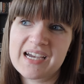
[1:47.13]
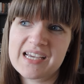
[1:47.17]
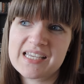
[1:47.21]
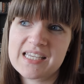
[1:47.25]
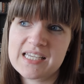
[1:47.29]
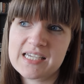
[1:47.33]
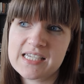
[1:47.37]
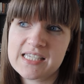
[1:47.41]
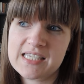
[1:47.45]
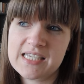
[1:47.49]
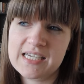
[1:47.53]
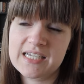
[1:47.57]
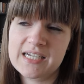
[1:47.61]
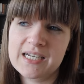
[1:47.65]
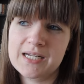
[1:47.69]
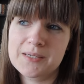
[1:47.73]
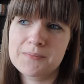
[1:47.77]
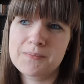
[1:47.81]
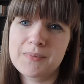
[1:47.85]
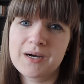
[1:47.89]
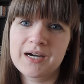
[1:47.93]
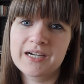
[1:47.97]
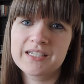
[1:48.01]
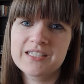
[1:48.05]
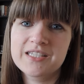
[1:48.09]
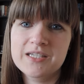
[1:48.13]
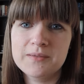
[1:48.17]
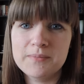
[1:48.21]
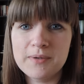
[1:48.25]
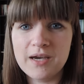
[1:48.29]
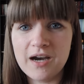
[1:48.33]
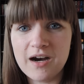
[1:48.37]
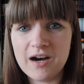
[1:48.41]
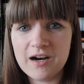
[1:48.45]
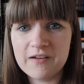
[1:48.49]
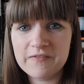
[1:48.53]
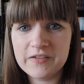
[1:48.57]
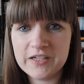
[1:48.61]
as I said in my
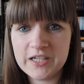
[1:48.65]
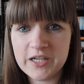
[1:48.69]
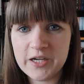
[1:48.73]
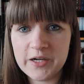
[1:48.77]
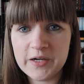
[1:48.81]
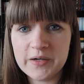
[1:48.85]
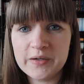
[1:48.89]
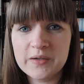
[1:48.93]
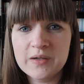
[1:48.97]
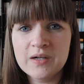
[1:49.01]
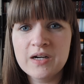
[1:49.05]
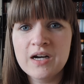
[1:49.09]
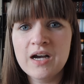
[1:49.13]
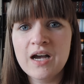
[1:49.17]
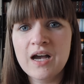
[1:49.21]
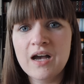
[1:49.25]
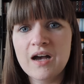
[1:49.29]
TBR video,